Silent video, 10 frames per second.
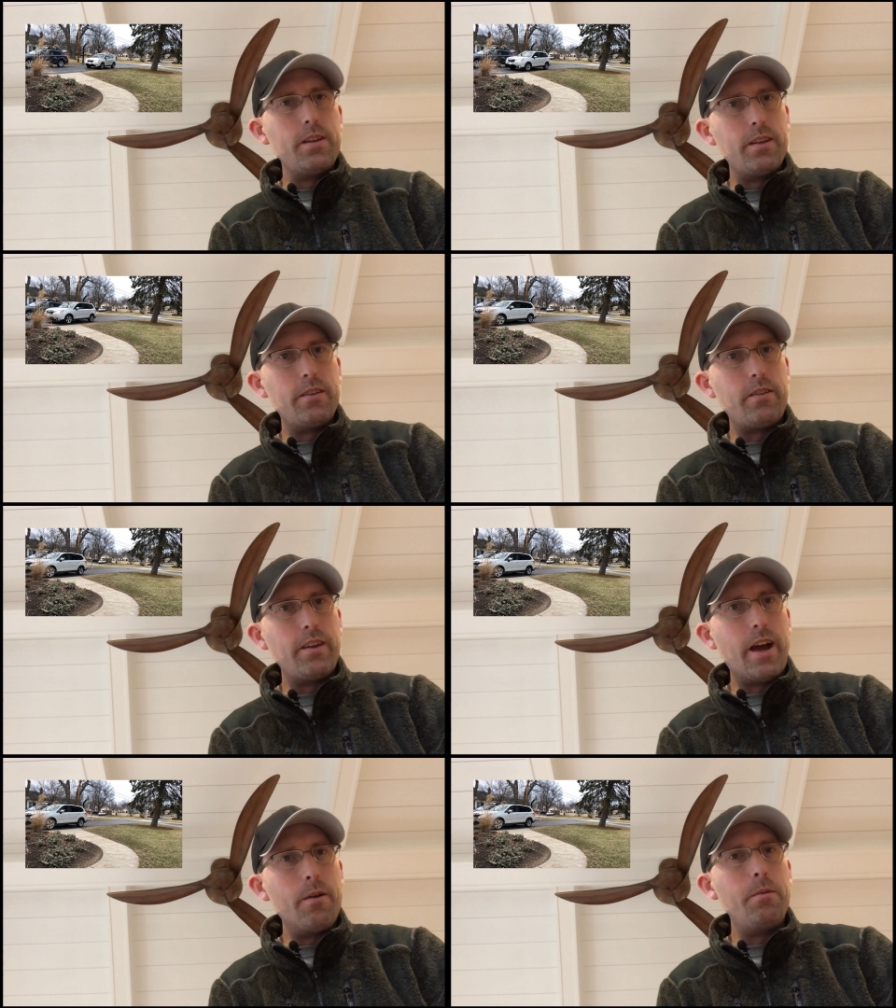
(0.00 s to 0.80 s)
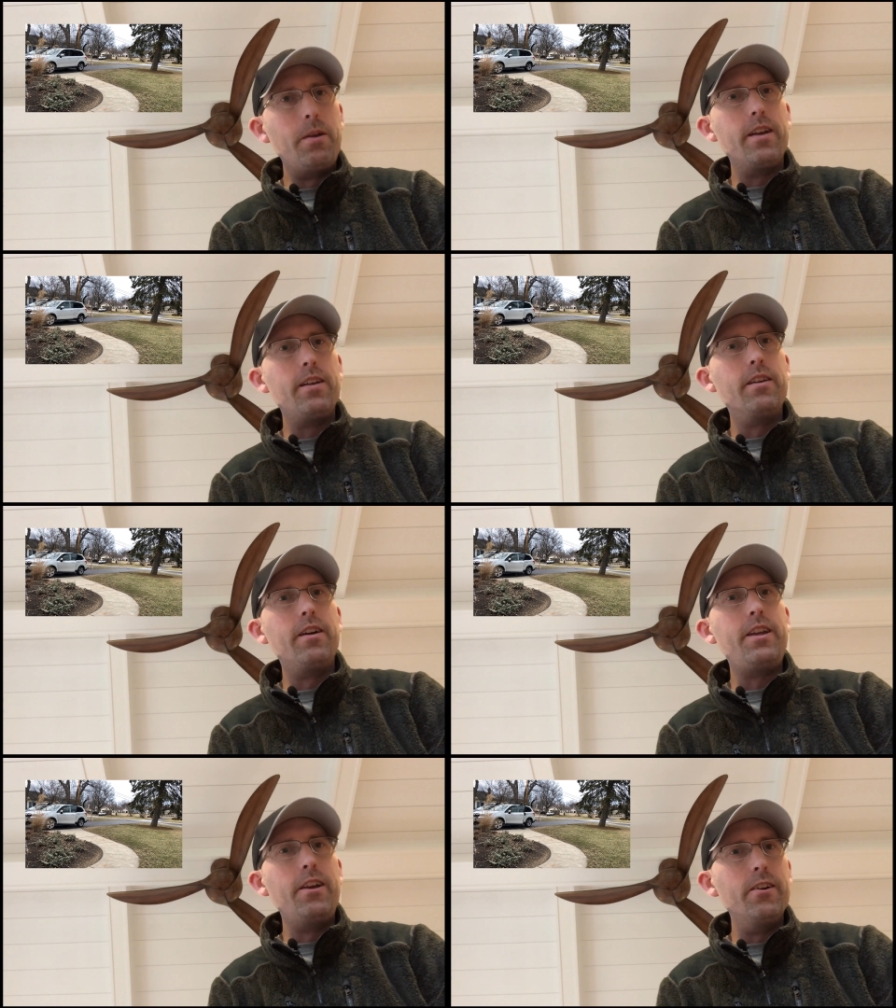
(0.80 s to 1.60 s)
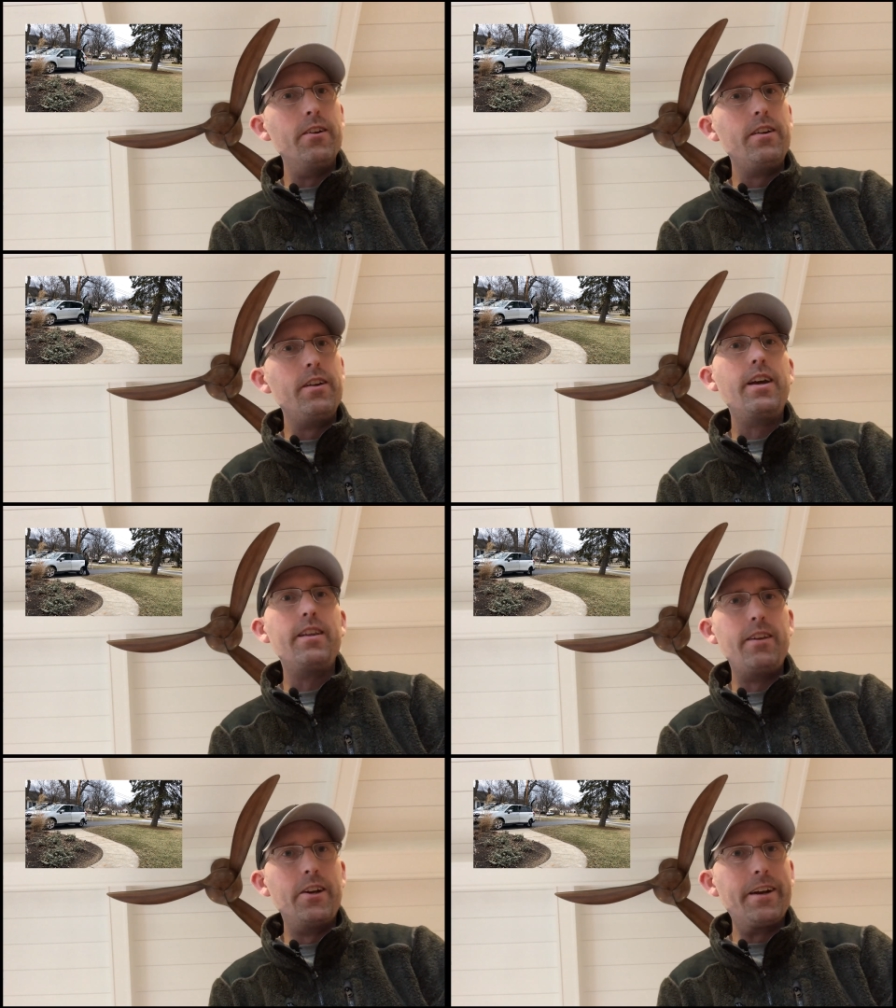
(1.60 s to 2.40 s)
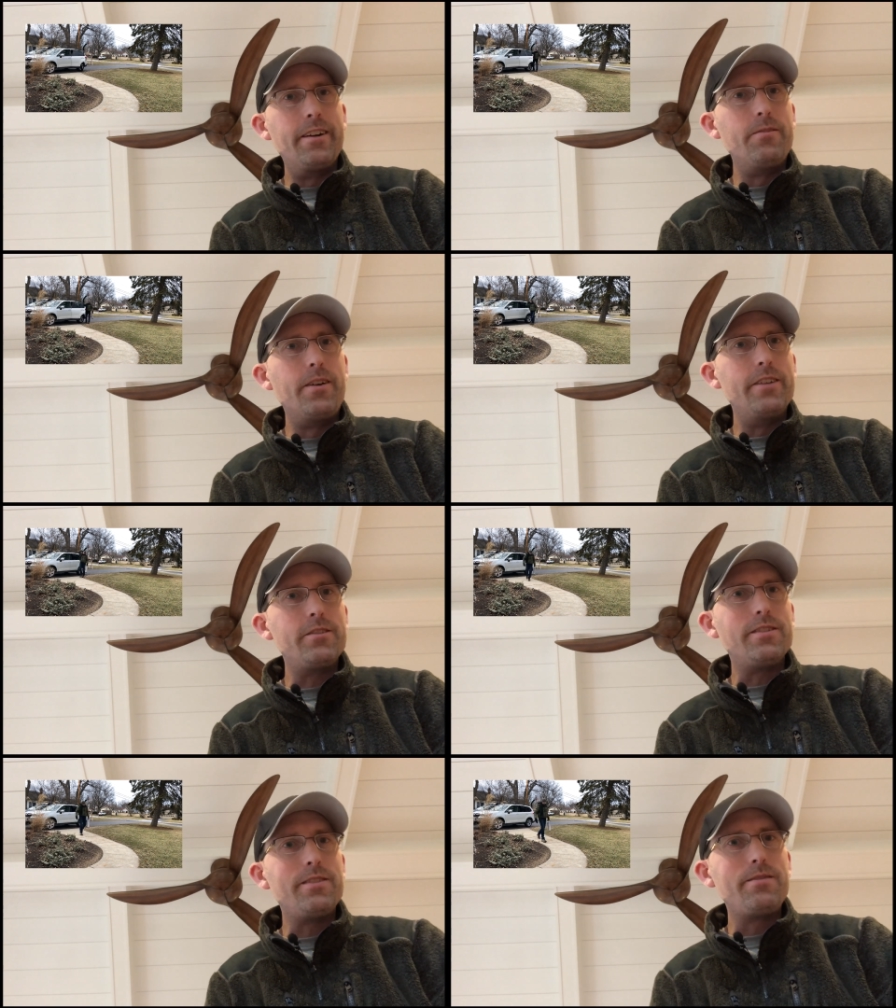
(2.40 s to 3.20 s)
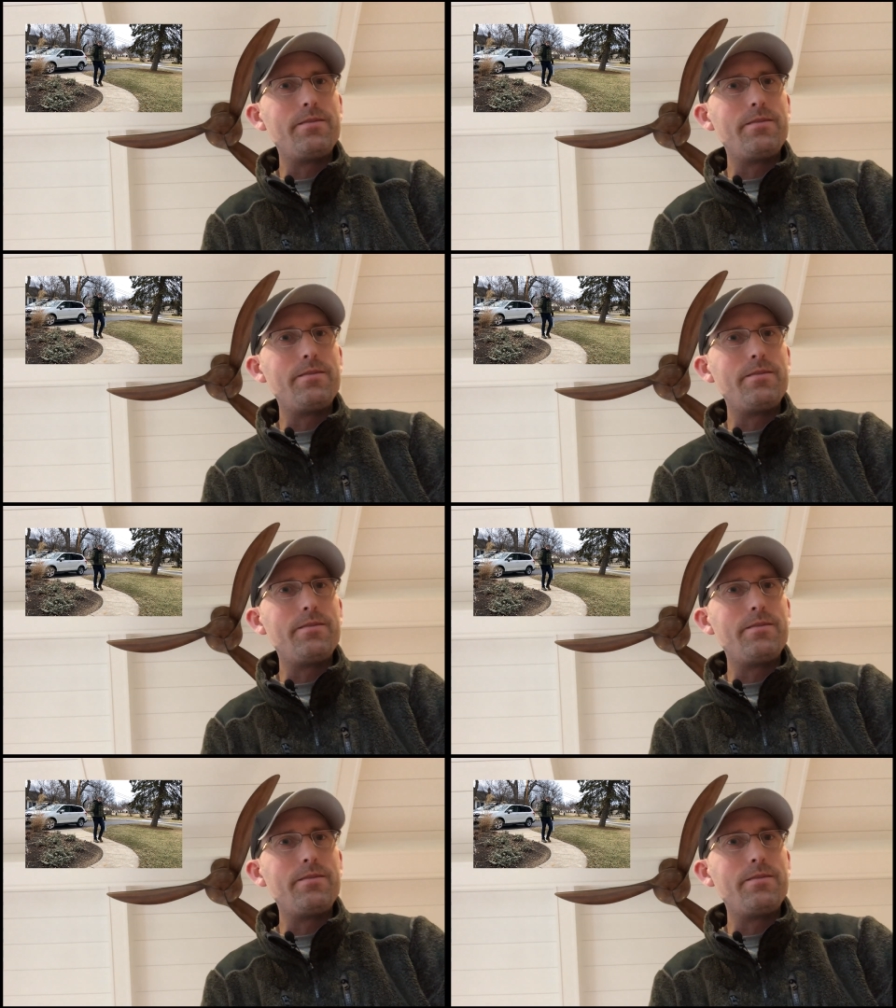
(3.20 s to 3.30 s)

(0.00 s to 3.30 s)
and see how we get it done here at the Airgun Advisor.